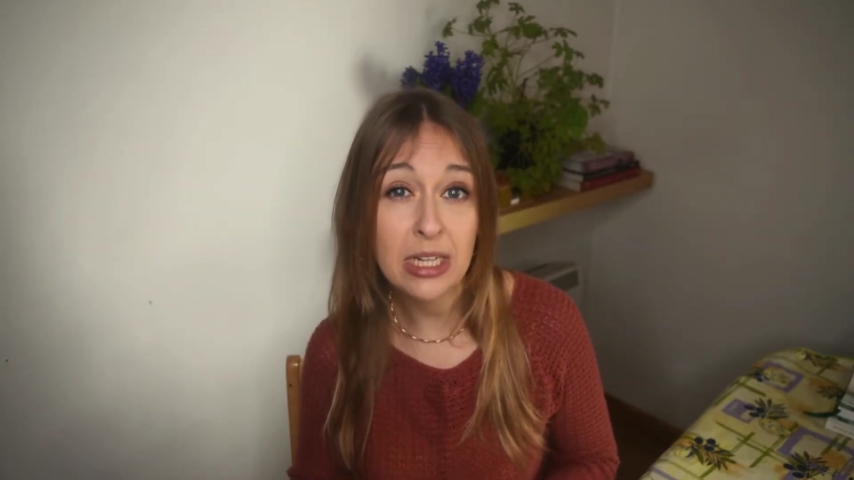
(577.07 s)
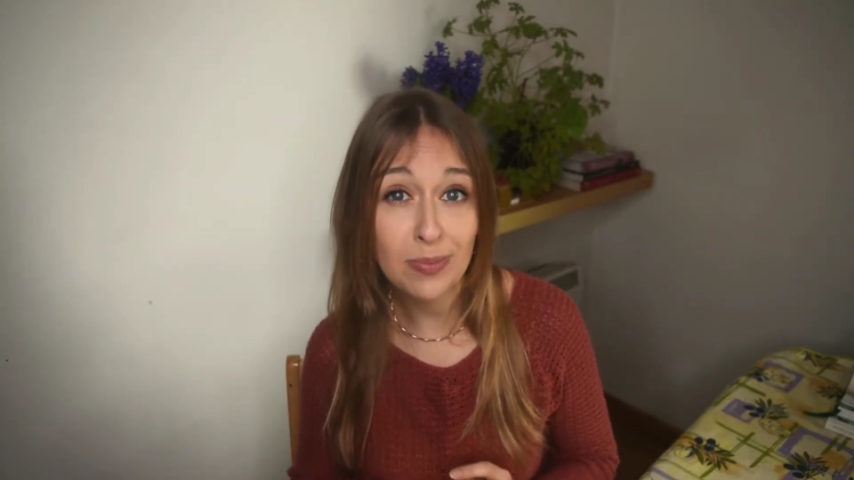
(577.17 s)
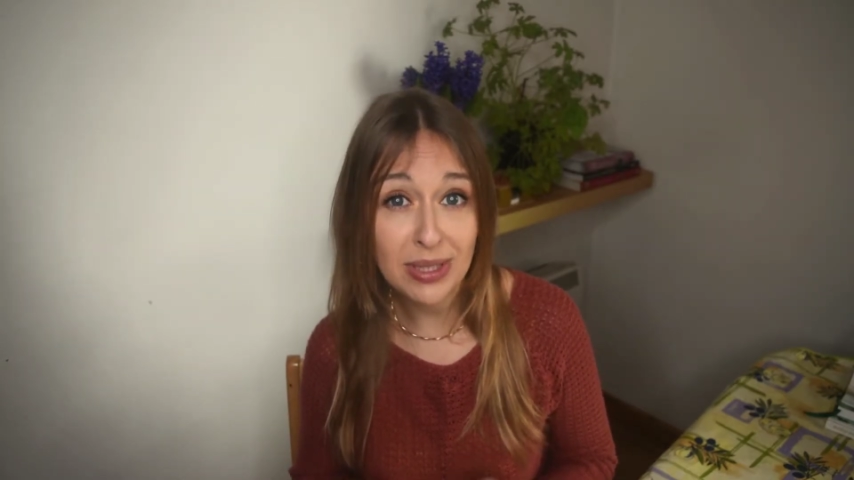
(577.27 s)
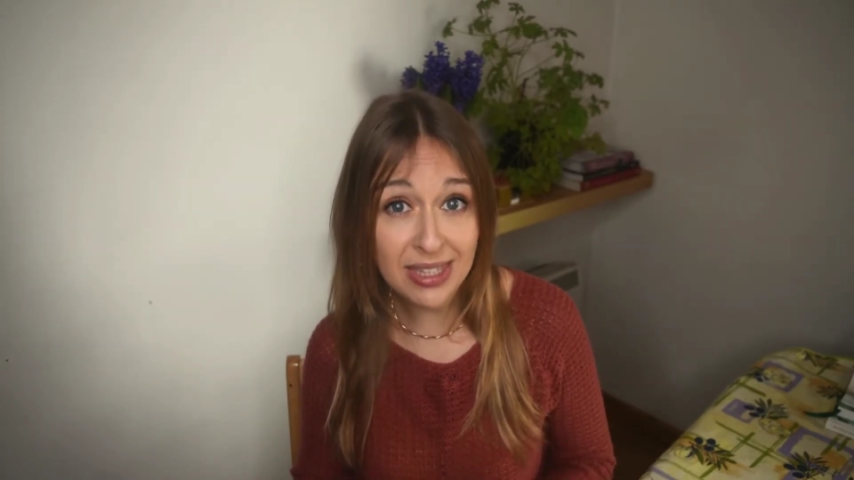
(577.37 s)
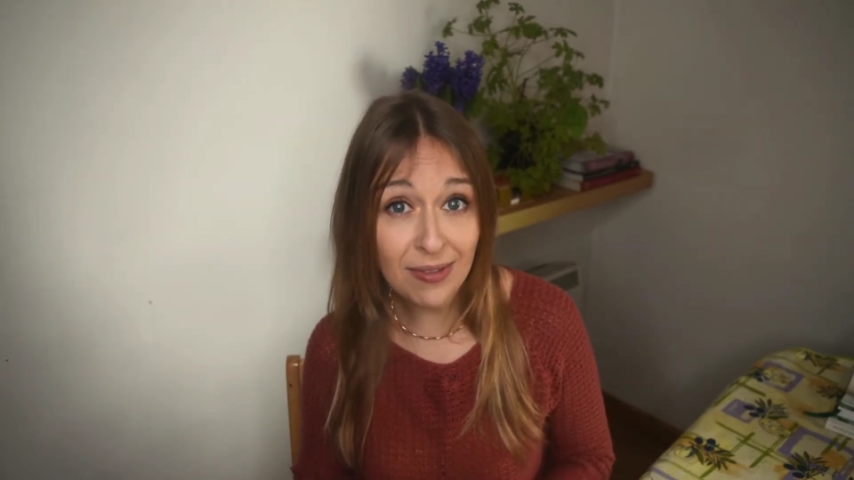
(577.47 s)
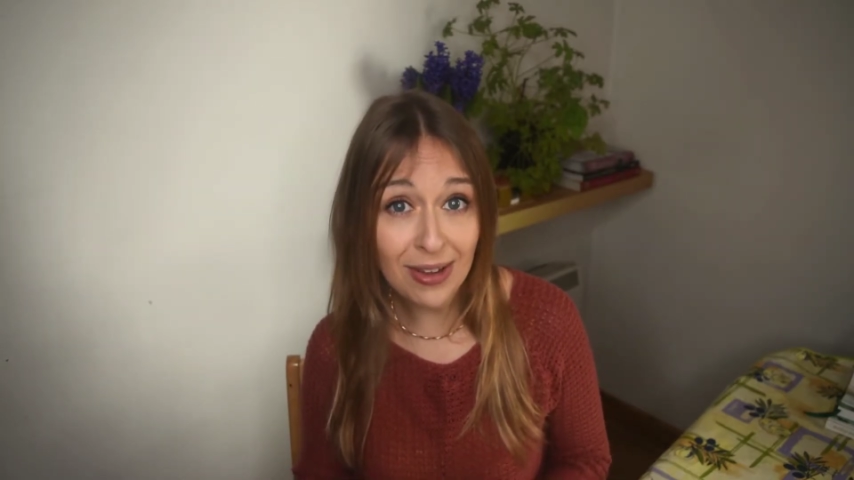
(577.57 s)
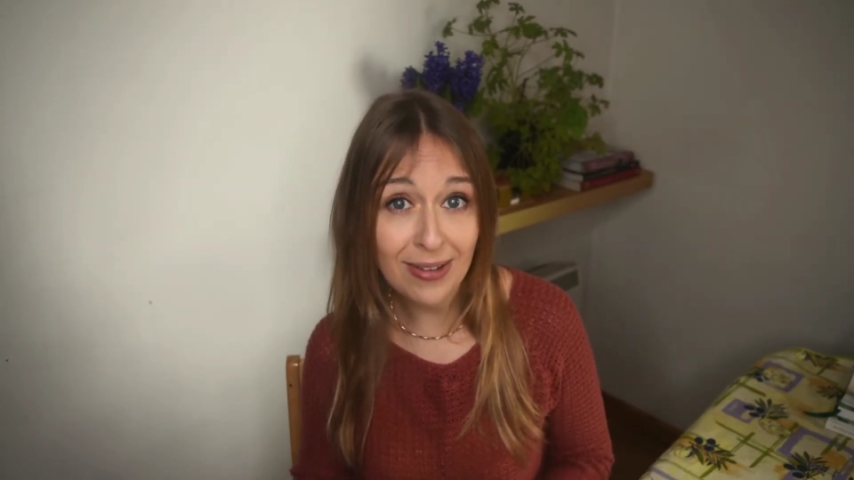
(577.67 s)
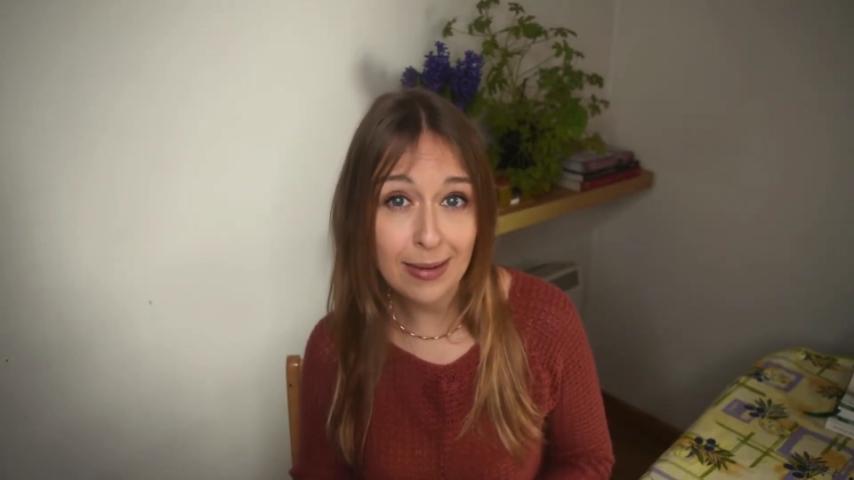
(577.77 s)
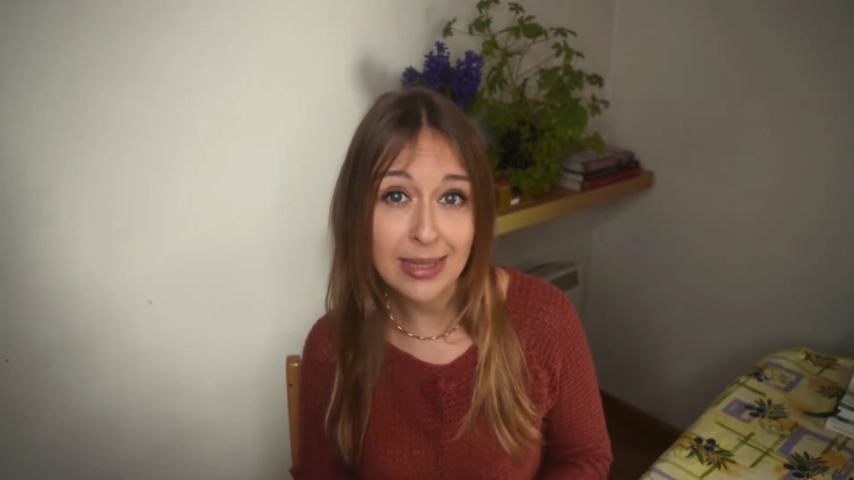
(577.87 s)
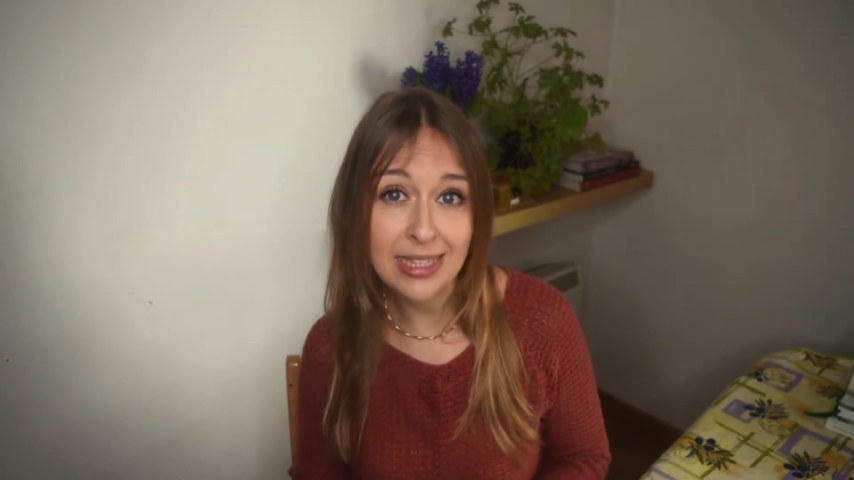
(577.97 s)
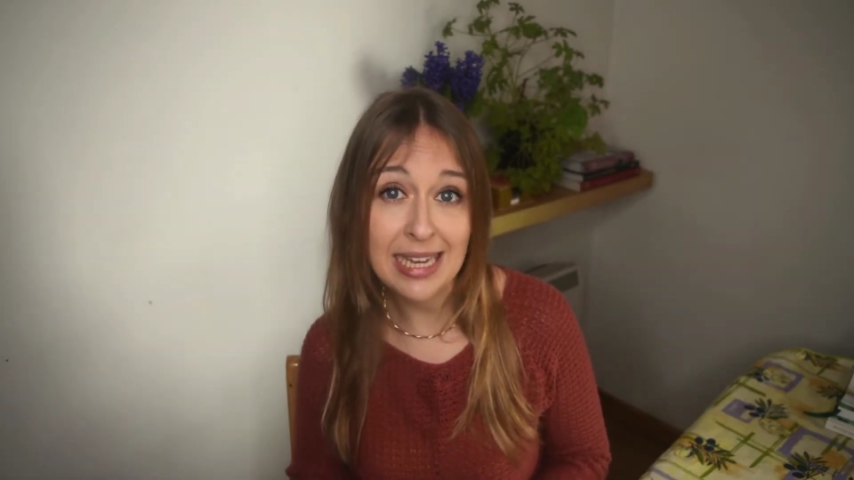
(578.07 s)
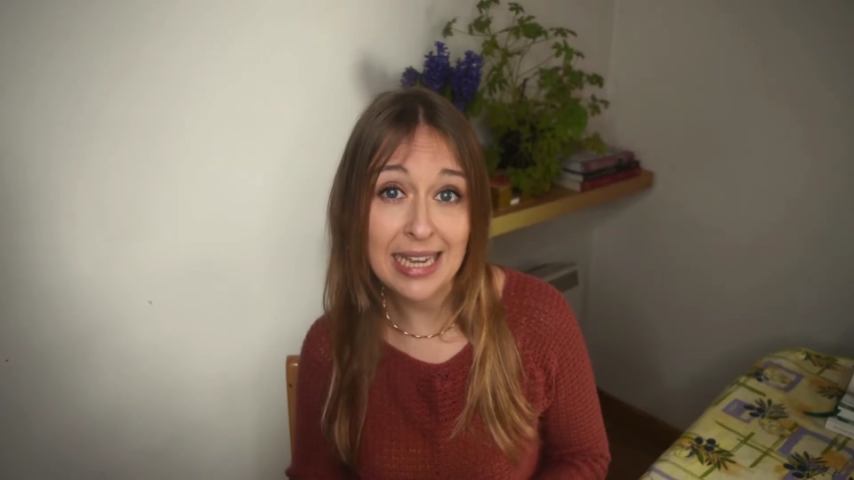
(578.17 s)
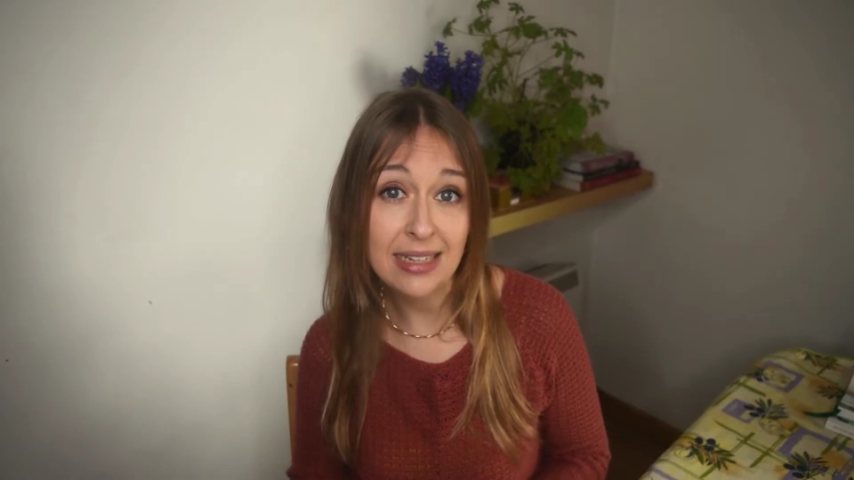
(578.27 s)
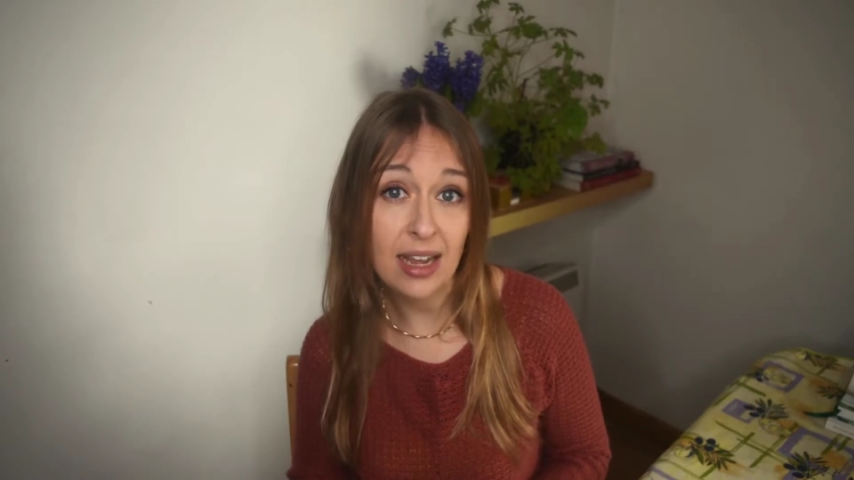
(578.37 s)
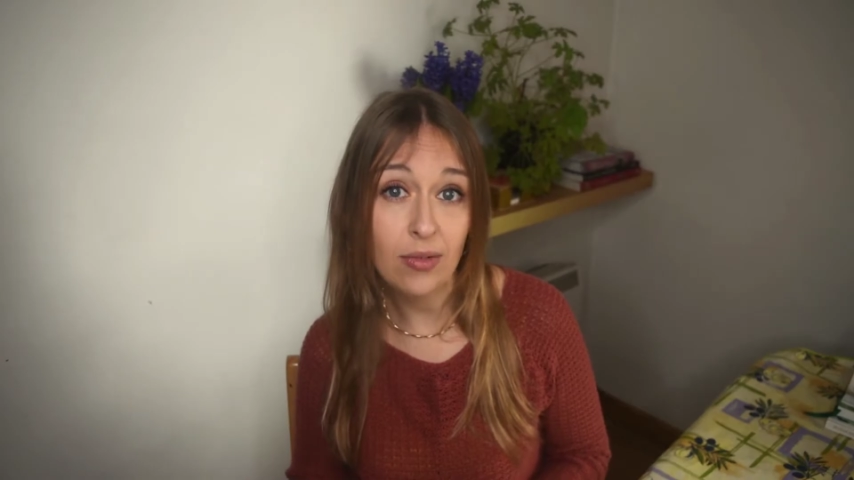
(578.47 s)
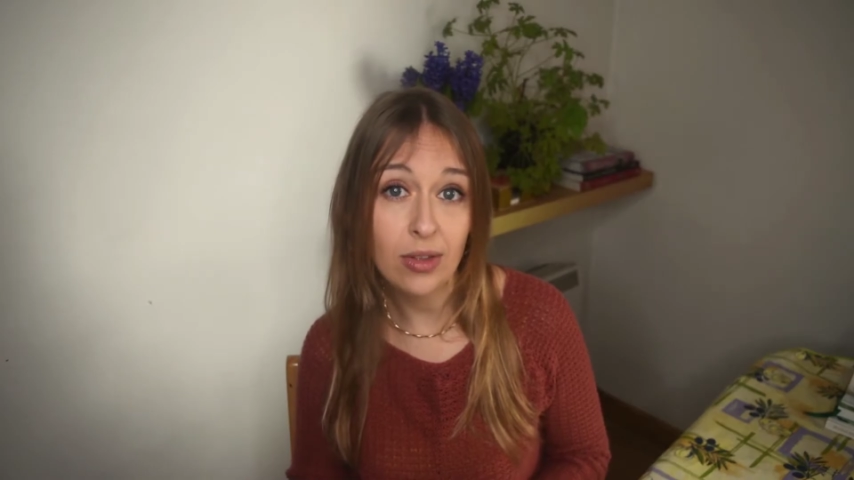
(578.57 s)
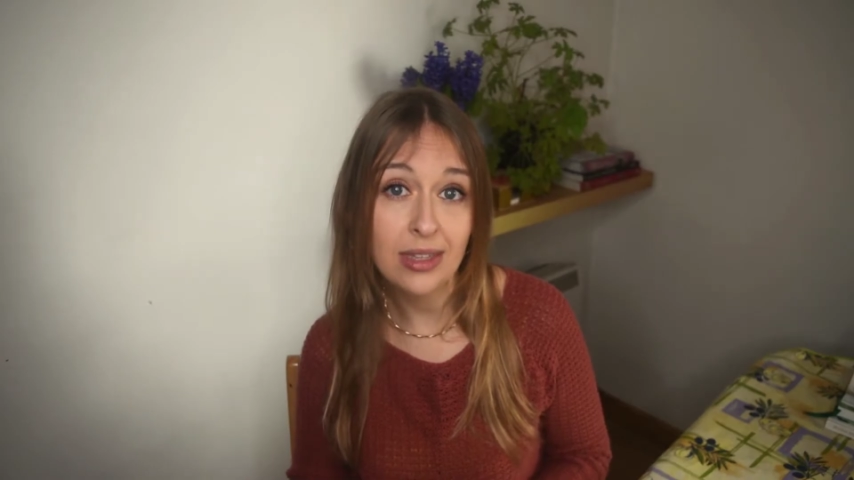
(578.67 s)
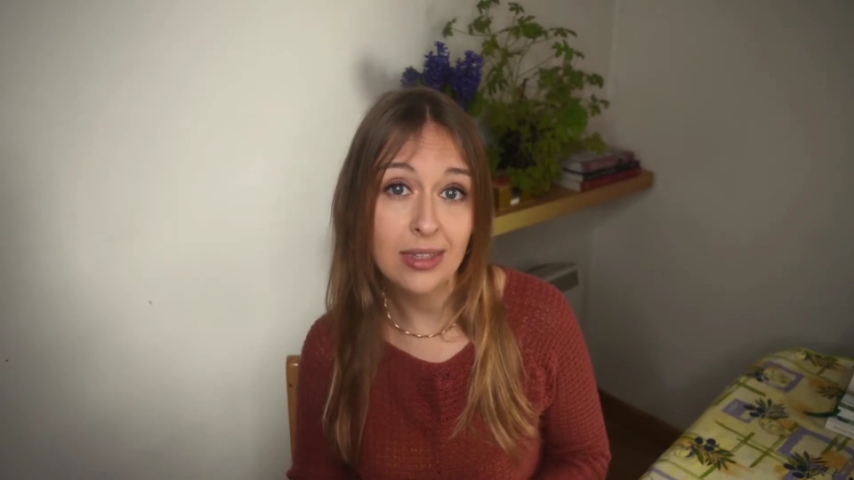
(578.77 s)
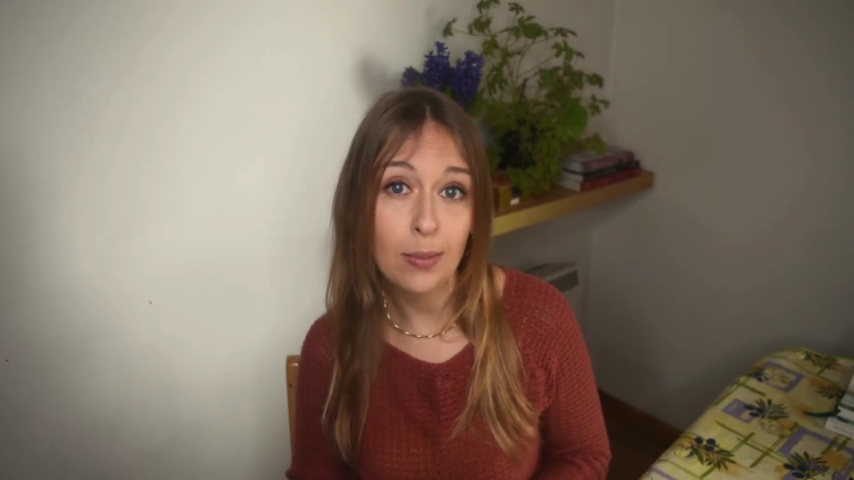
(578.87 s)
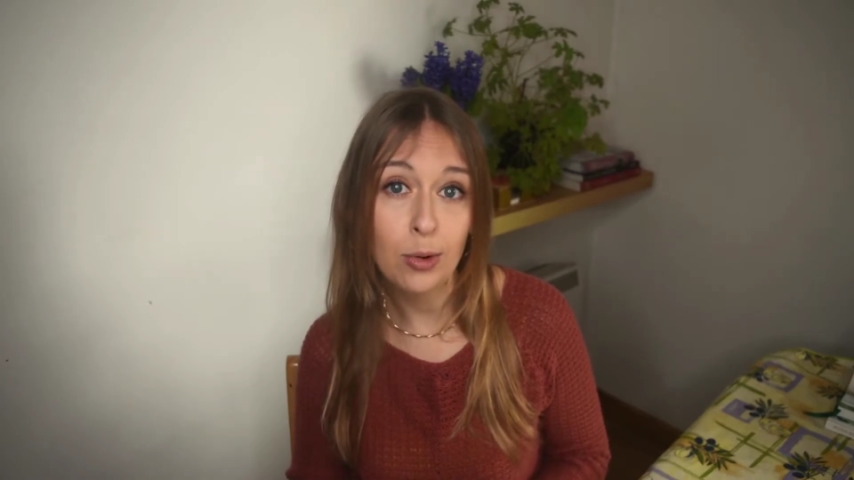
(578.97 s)
a specific vitamin C intake for
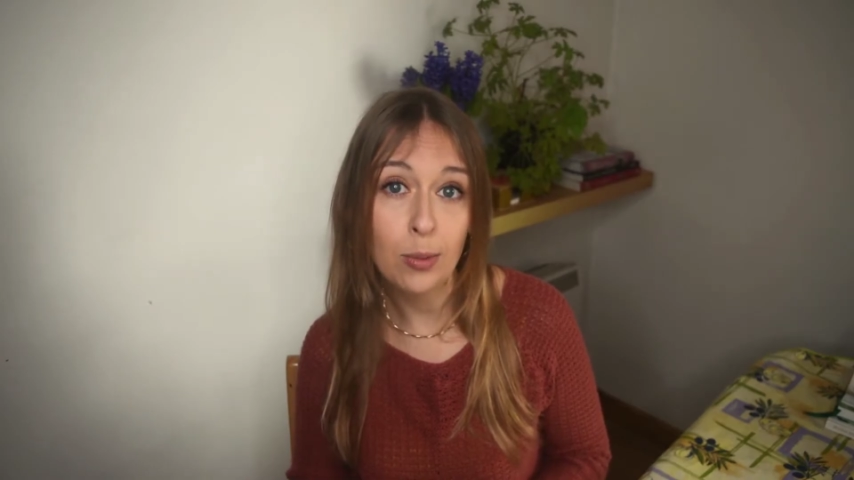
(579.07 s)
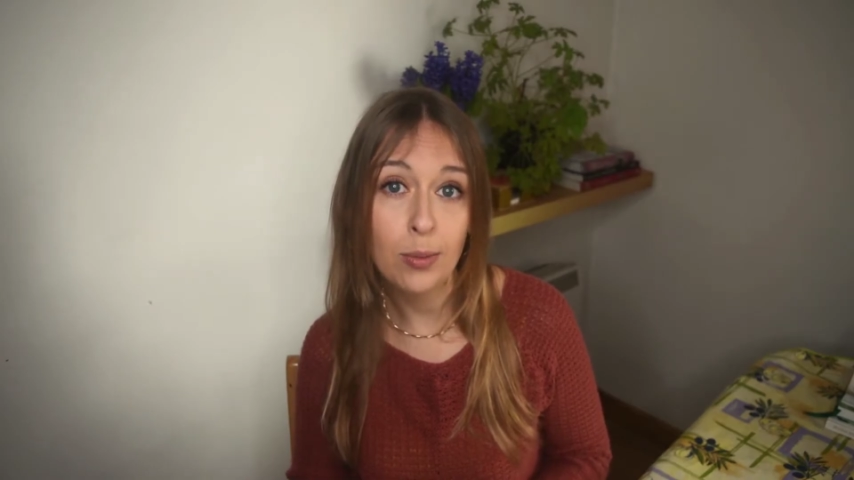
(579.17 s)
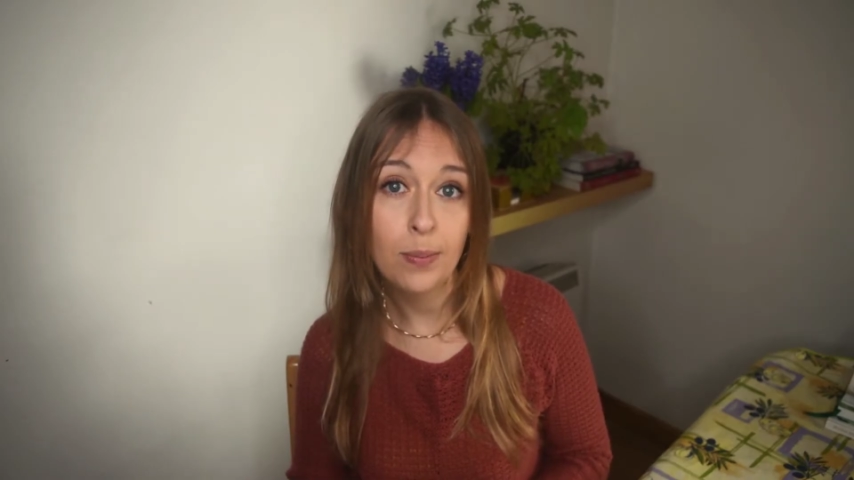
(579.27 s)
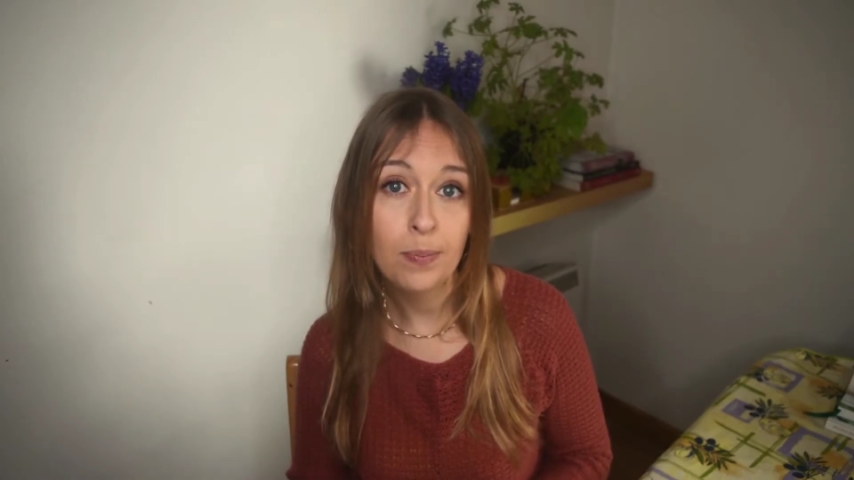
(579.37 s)
this subgroup.